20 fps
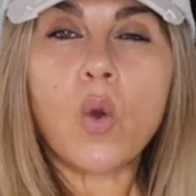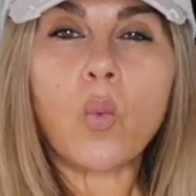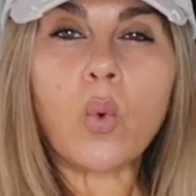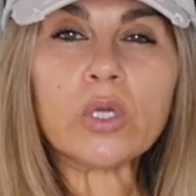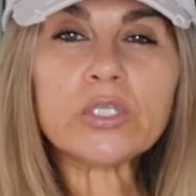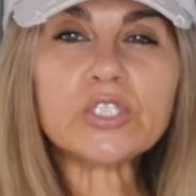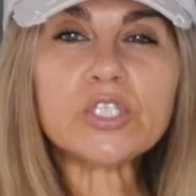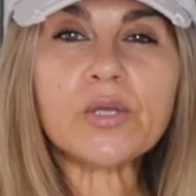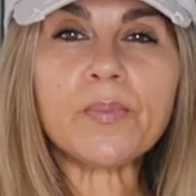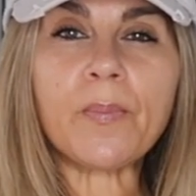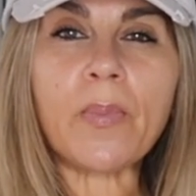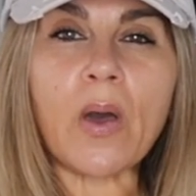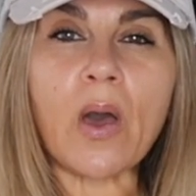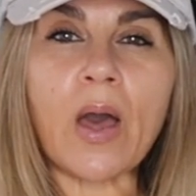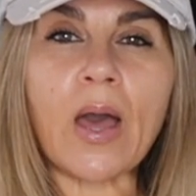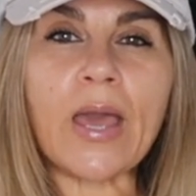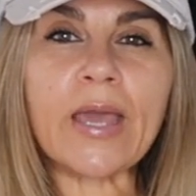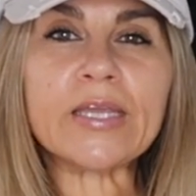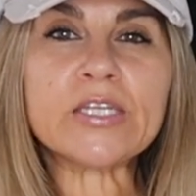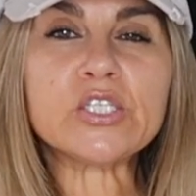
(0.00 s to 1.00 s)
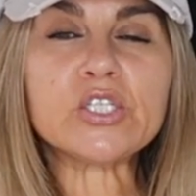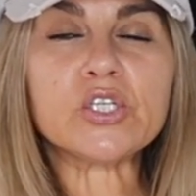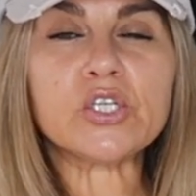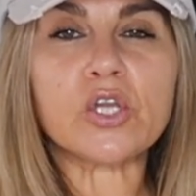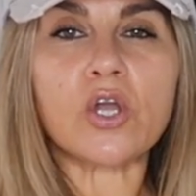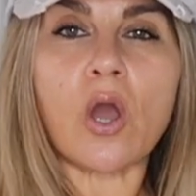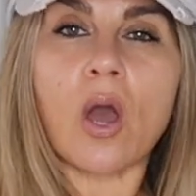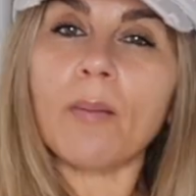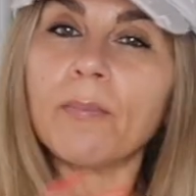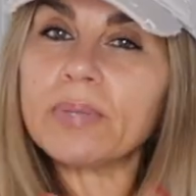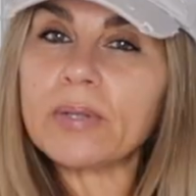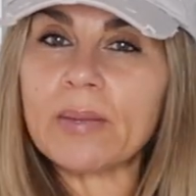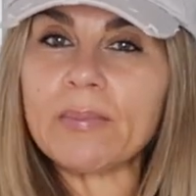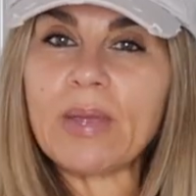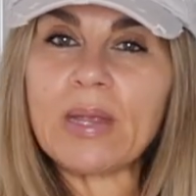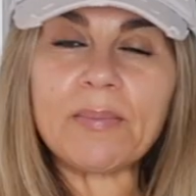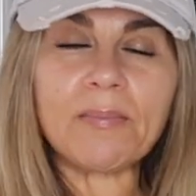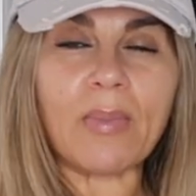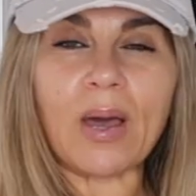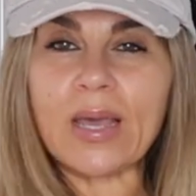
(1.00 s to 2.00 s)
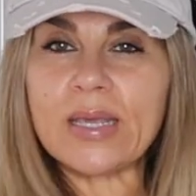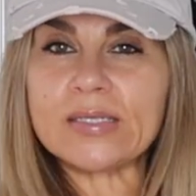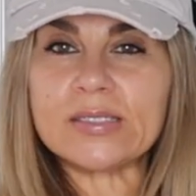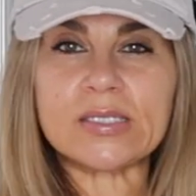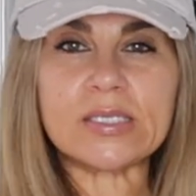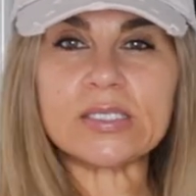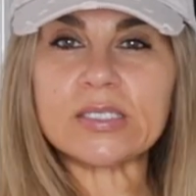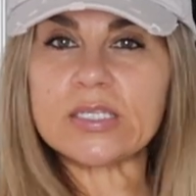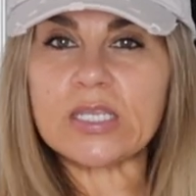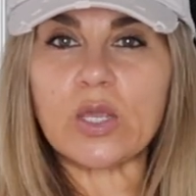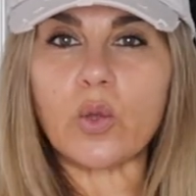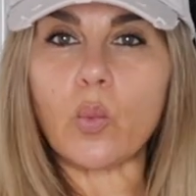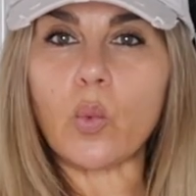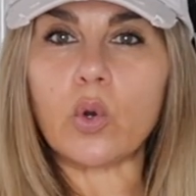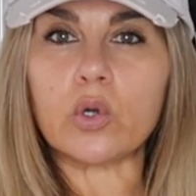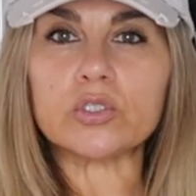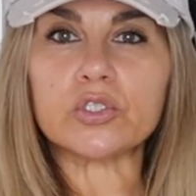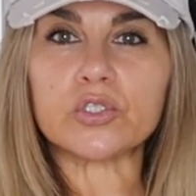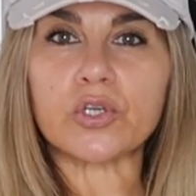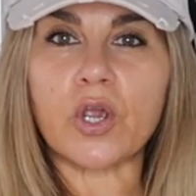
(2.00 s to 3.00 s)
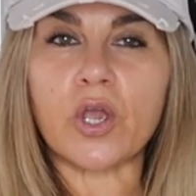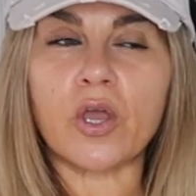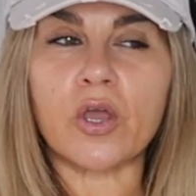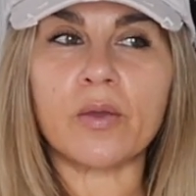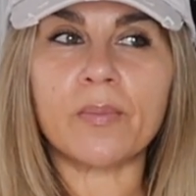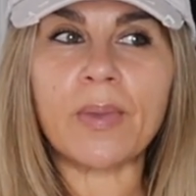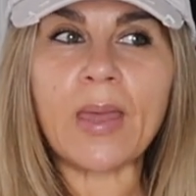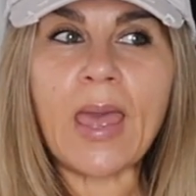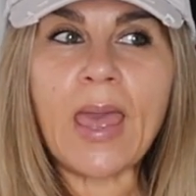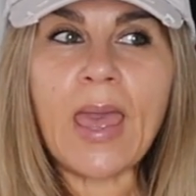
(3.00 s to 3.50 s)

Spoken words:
what to buy to complement my existing wardrobe.